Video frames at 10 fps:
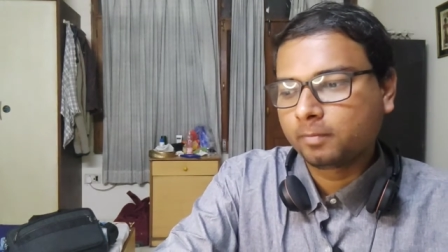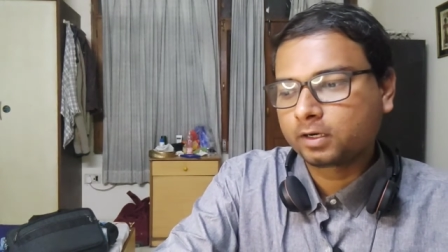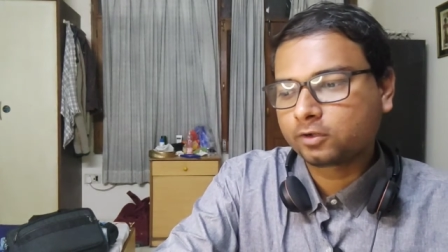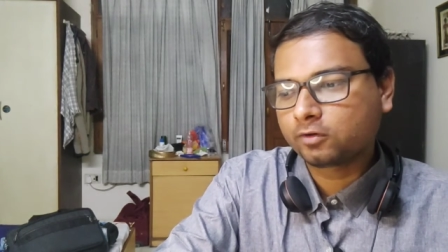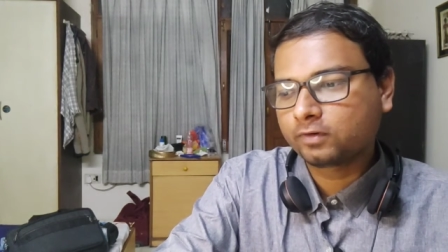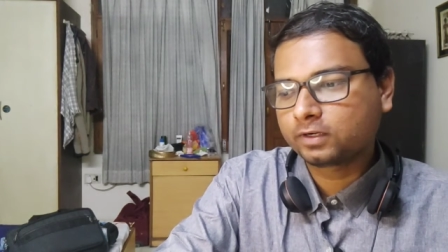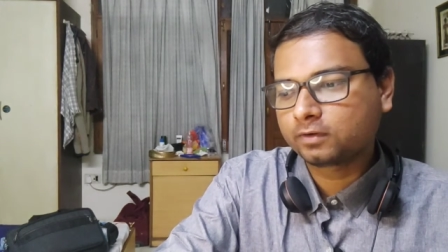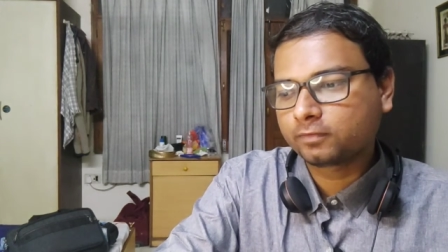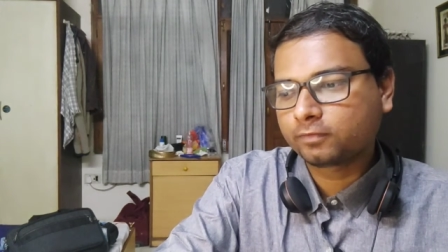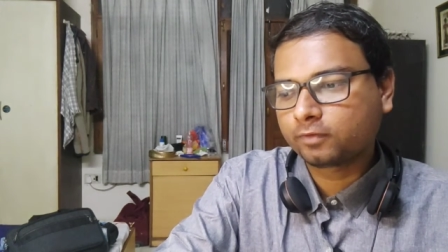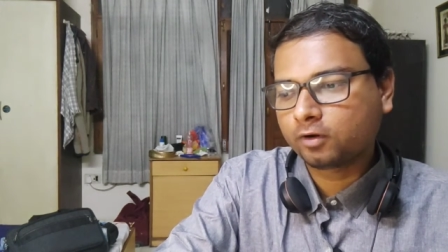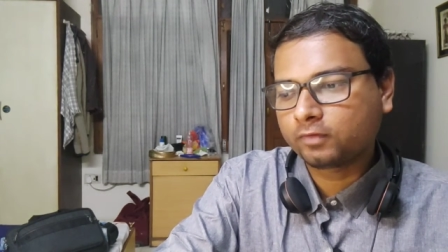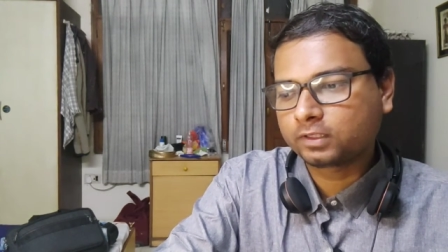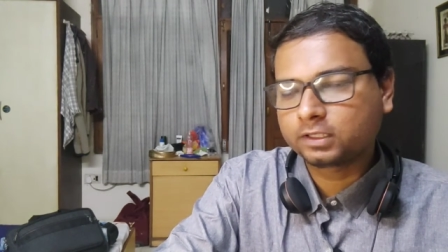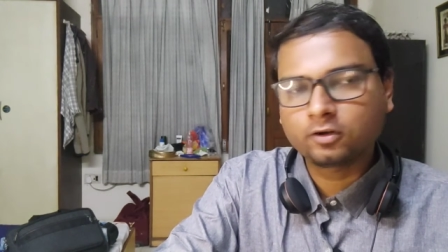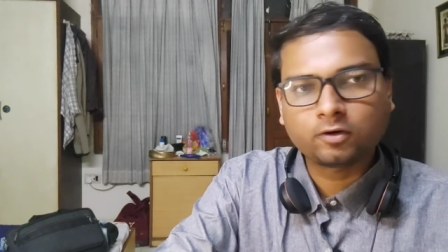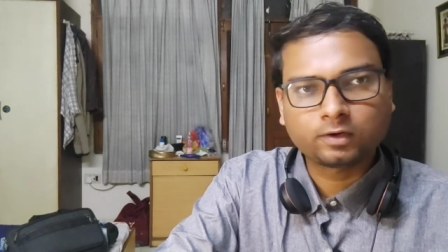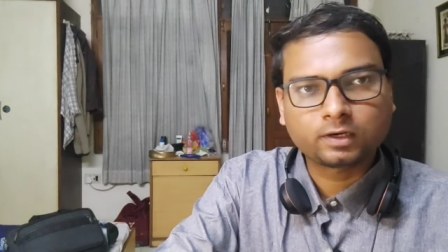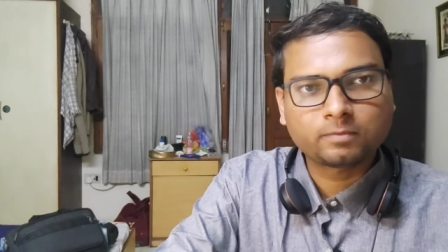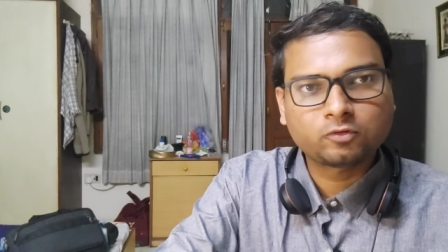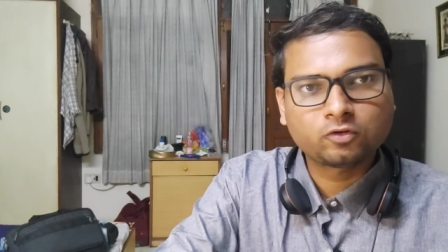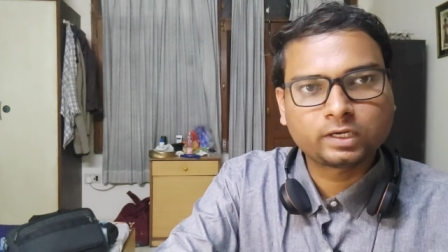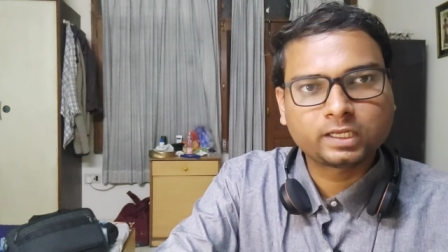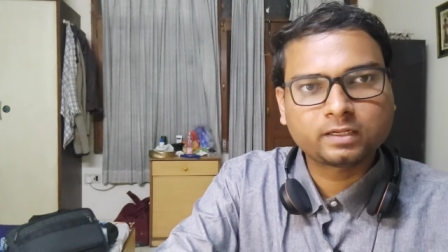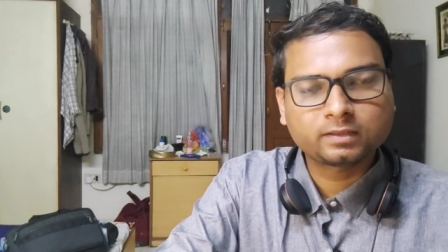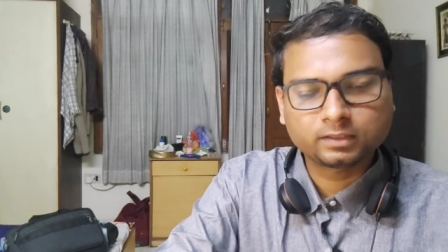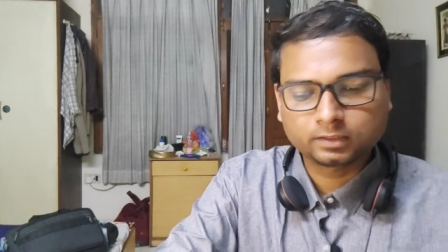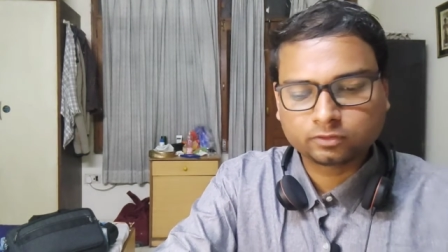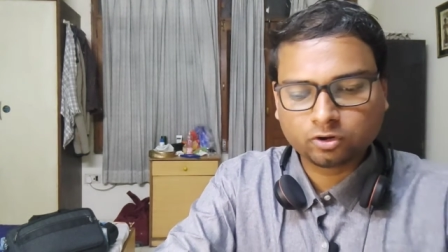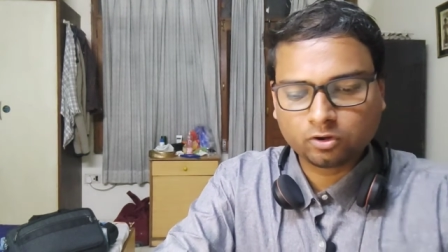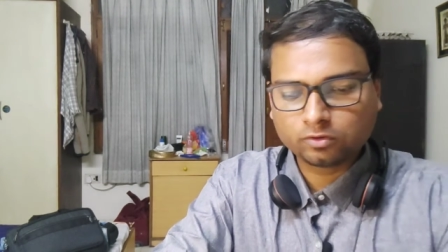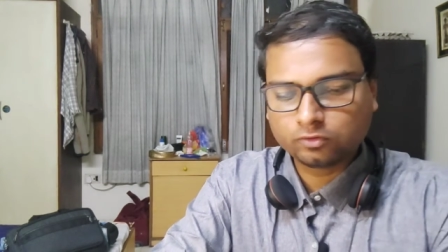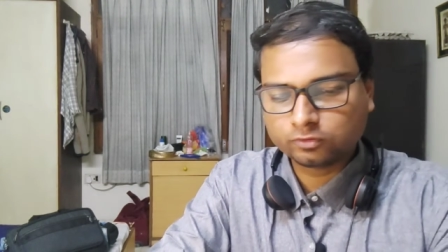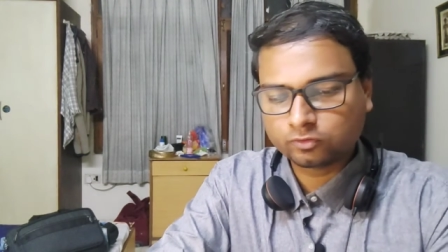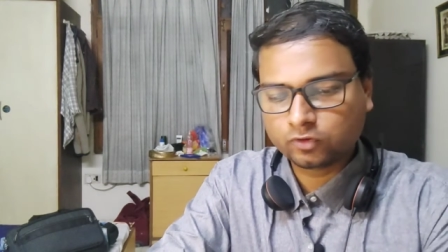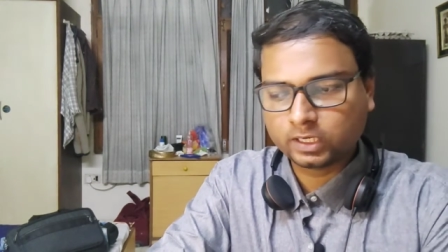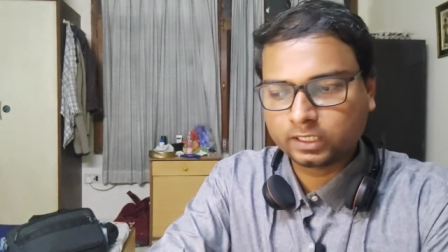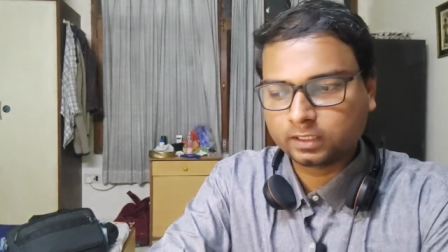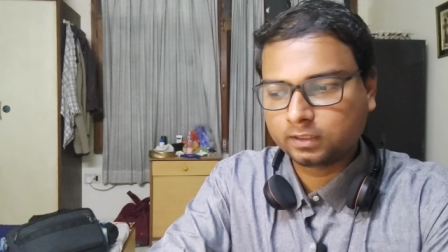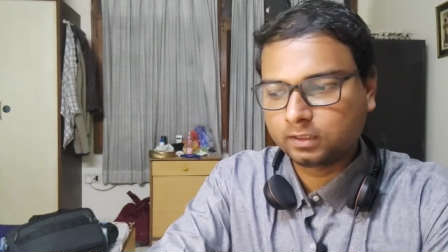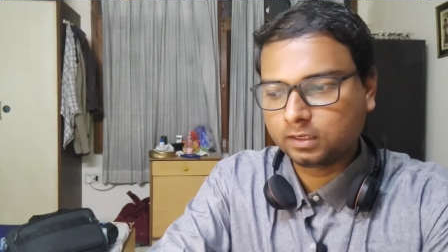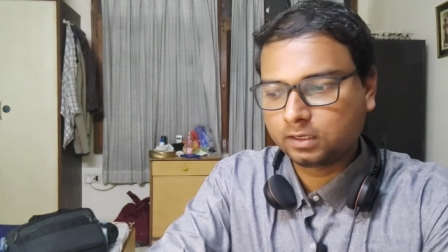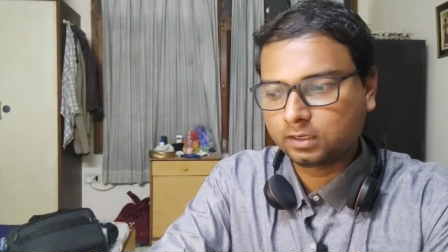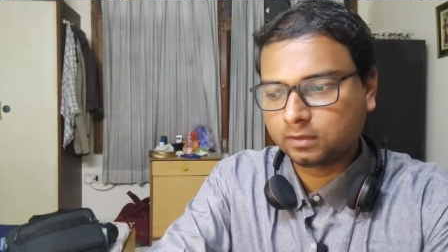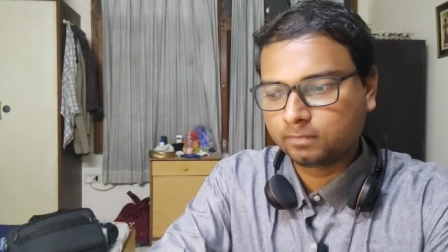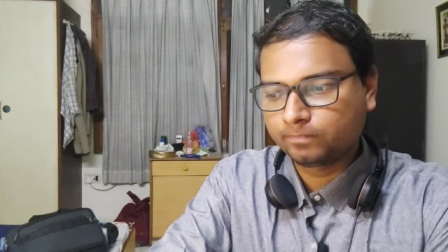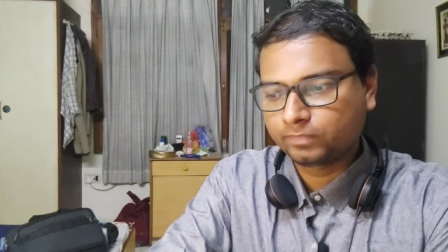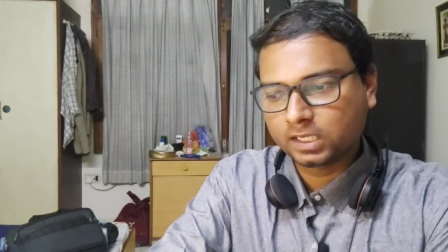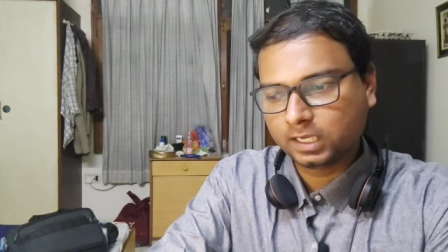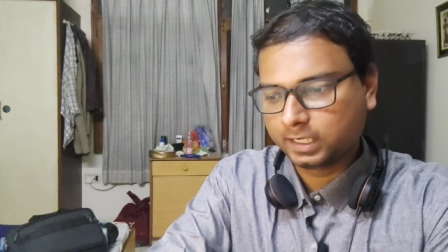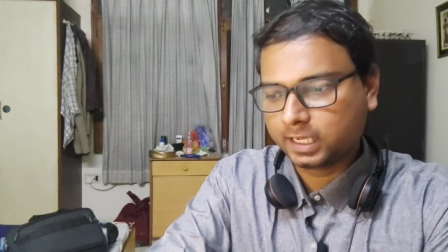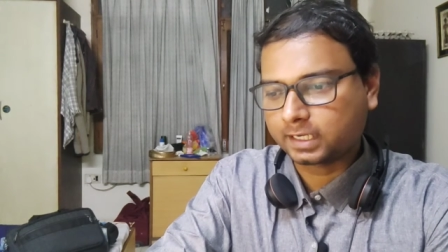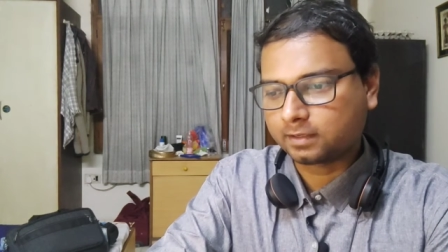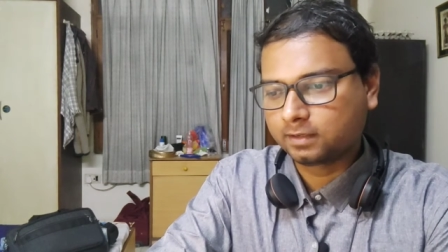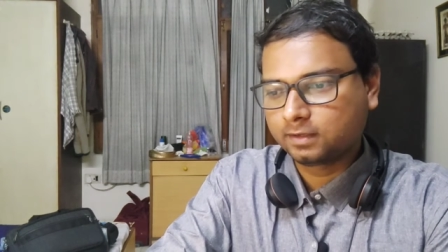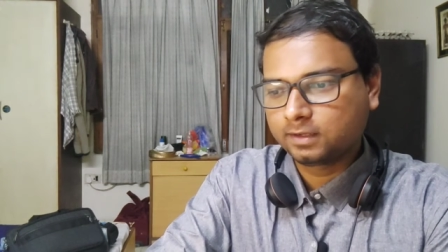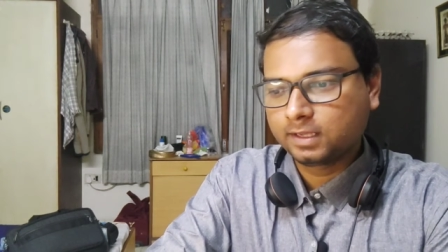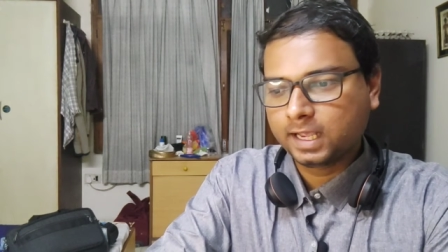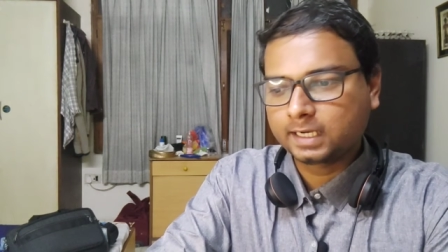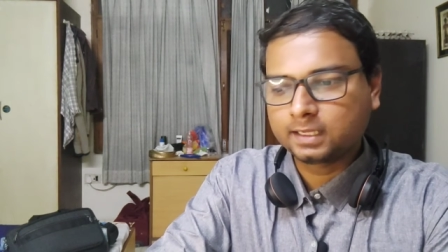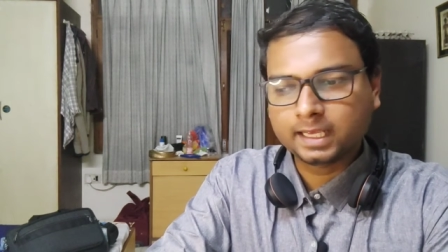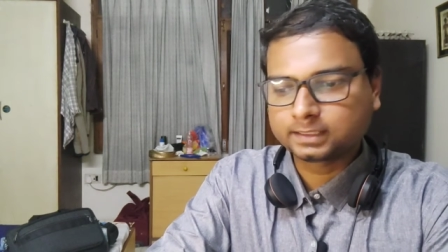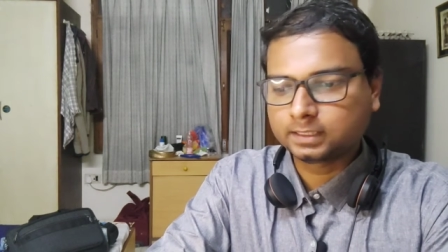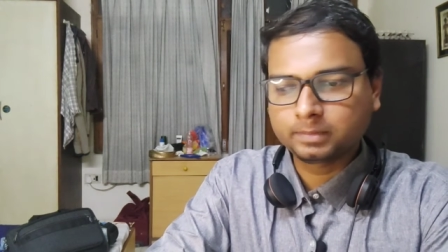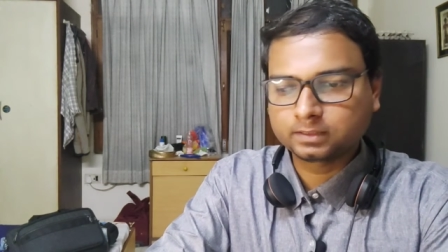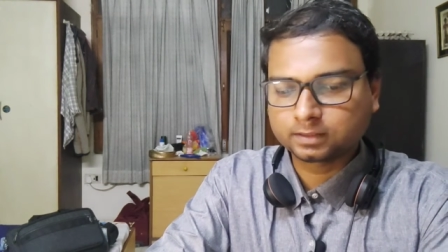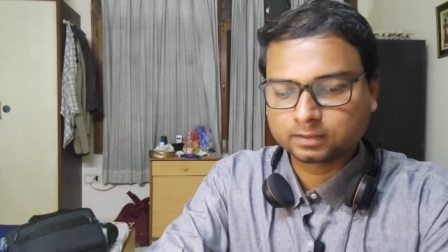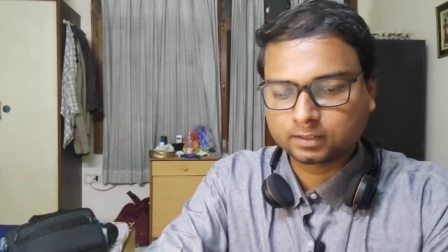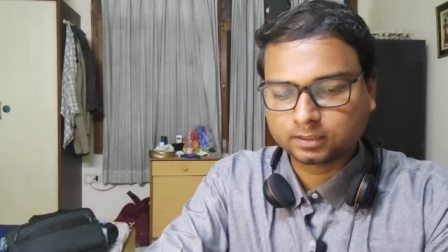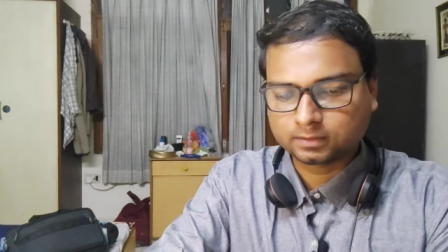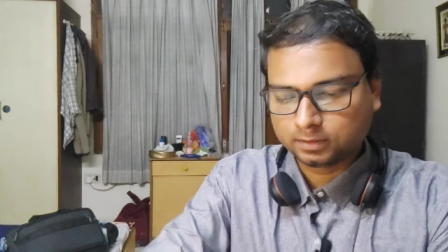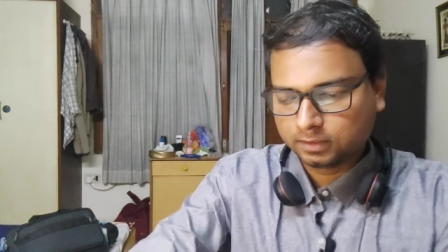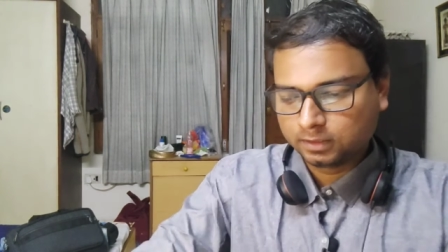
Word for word: But over over the long term holding, the stock looks quite uh, intact, and as the business does.